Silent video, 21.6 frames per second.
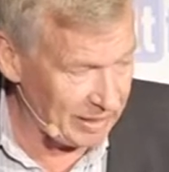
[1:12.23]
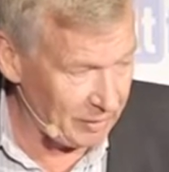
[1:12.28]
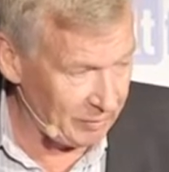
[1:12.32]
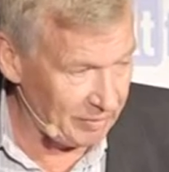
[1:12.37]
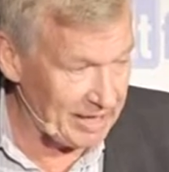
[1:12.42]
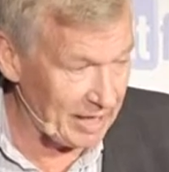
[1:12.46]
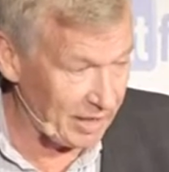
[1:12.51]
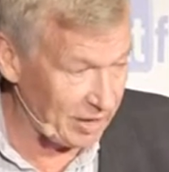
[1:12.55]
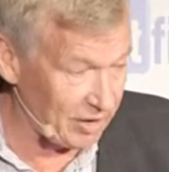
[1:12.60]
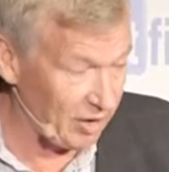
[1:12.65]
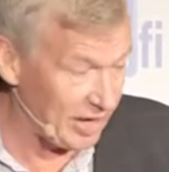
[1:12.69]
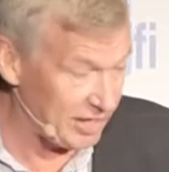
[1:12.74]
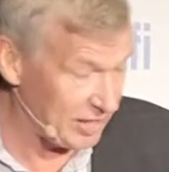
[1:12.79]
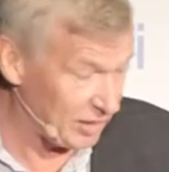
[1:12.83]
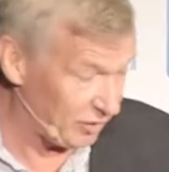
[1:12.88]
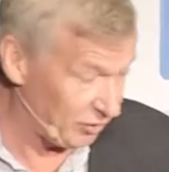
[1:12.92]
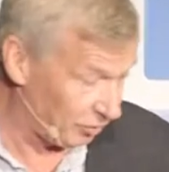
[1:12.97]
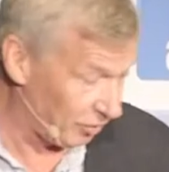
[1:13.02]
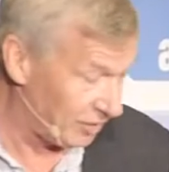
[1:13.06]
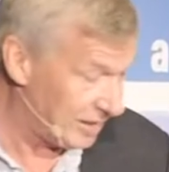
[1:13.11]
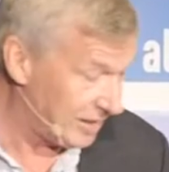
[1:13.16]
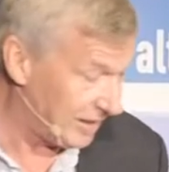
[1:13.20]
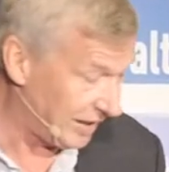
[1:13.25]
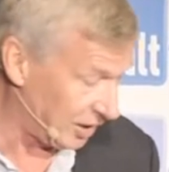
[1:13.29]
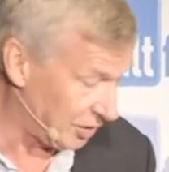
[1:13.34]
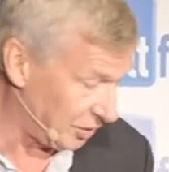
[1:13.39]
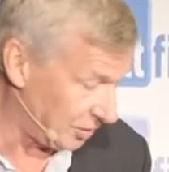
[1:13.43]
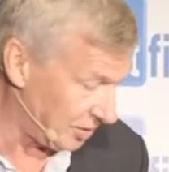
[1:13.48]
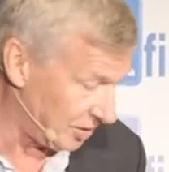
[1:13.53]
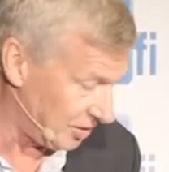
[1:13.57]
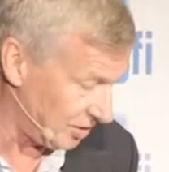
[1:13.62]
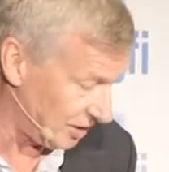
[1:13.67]
There are now 93
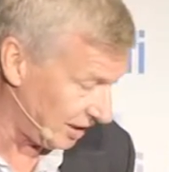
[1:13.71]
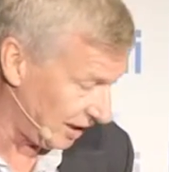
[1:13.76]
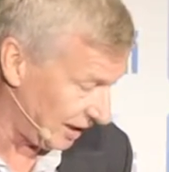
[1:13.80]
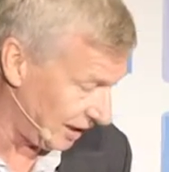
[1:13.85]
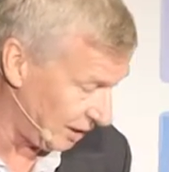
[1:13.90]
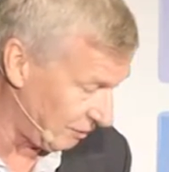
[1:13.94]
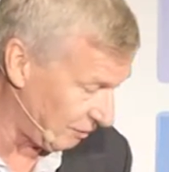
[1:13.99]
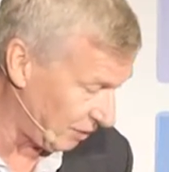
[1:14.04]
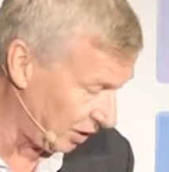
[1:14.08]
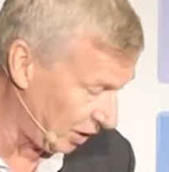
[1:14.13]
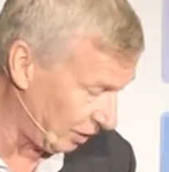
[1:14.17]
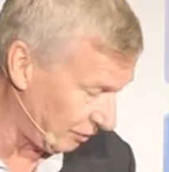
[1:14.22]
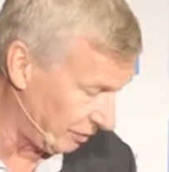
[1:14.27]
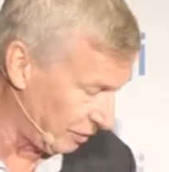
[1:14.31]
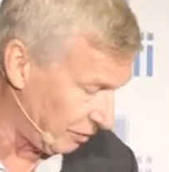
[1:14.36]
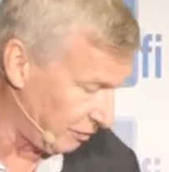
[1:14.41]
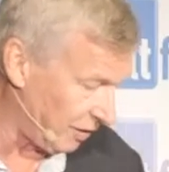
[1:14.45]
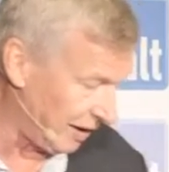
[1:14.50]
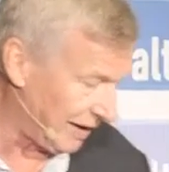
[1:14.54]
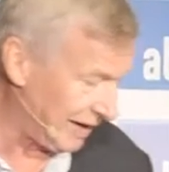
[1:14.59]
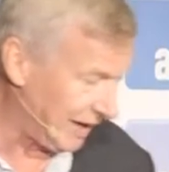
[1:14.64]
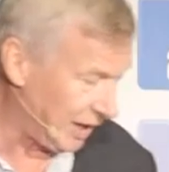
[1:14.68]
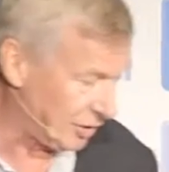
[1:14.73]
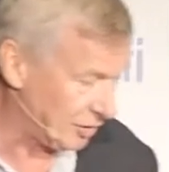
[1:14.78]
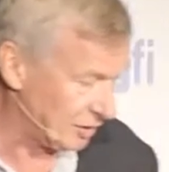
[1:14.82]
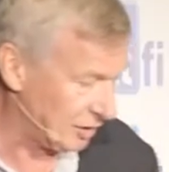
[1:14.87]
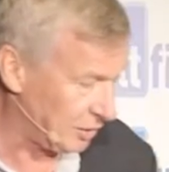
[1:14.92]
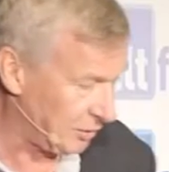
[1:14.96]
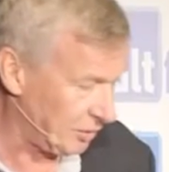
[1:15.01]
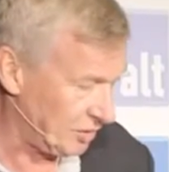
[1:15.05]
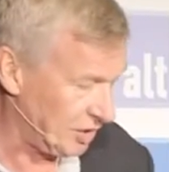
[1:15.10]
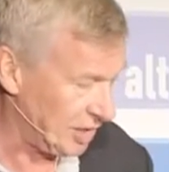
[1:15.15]
countries involved in financial
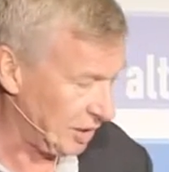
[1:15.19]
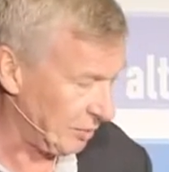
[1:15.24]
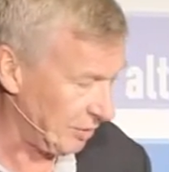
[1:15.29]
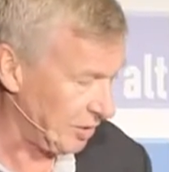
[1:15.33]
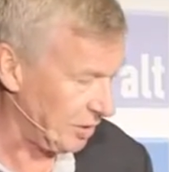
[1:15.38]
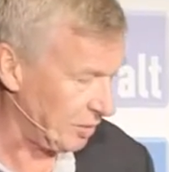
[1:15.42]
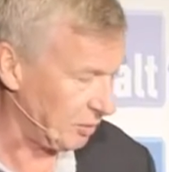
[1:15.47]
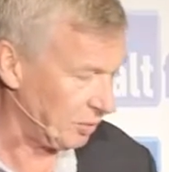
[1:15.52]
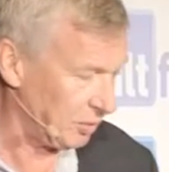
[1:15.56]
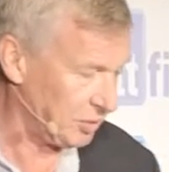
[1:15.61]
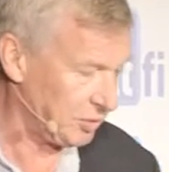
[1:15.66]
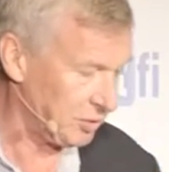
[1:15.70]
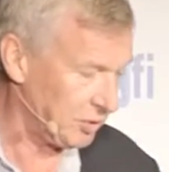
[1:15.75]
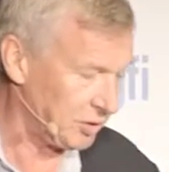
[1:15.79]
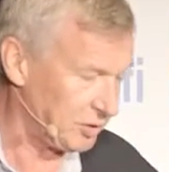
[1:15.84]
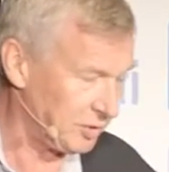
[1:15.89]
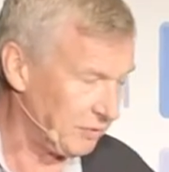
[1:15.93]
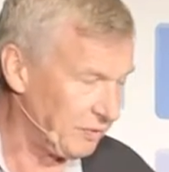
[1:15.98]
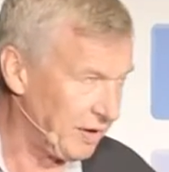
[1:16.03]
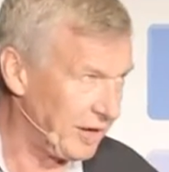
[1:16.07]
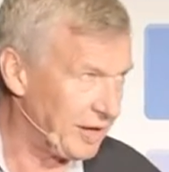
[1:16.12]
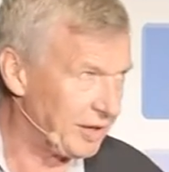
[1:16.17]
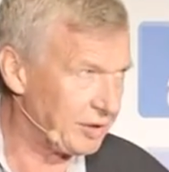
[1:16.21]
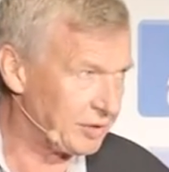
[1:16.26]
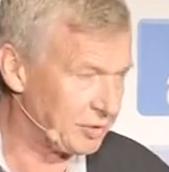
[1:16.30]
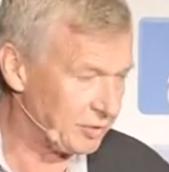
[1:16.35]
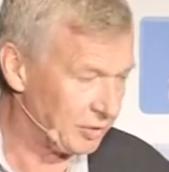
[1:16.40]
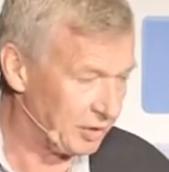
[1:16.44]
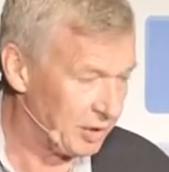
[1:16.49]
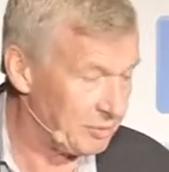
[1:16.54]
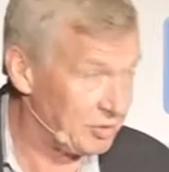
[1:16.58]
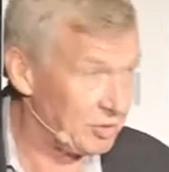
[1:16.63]
literacy, and we do all sorts of focus
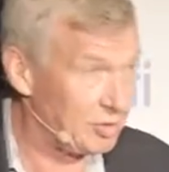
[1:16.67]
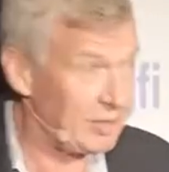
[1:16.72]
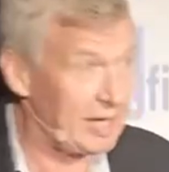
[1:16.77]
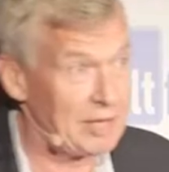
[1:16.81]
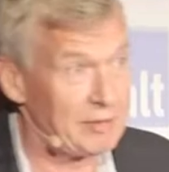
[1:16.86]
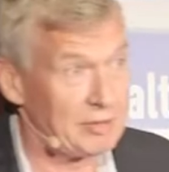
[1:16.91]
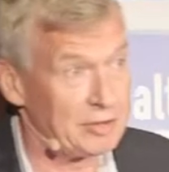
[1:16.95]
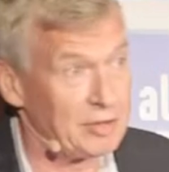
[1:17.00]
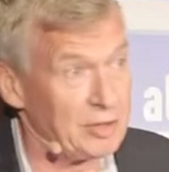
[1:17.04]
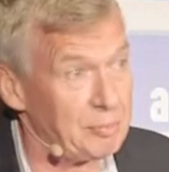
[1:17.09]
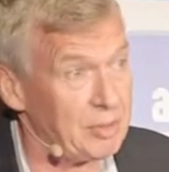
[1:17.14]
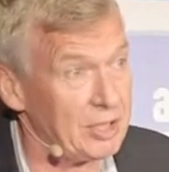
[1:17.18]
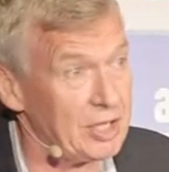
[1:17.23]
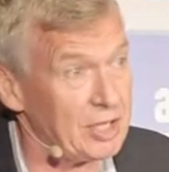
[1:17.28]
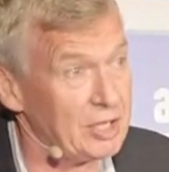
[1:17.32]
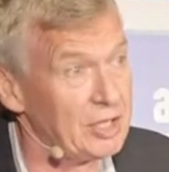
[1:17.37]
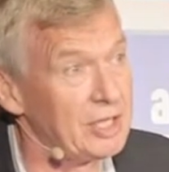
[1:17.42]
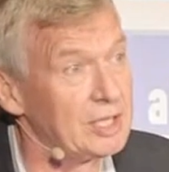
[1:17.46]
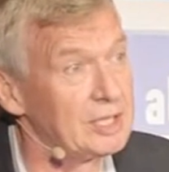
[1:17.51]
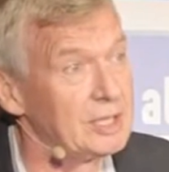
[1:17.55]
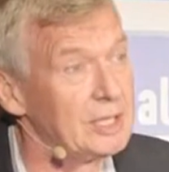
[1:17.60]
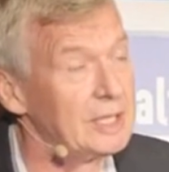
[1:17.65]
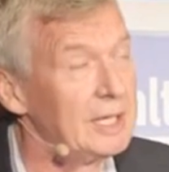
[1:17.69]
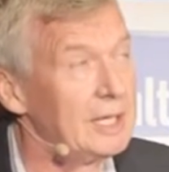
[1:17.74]
groups. Australia's actually pretty good.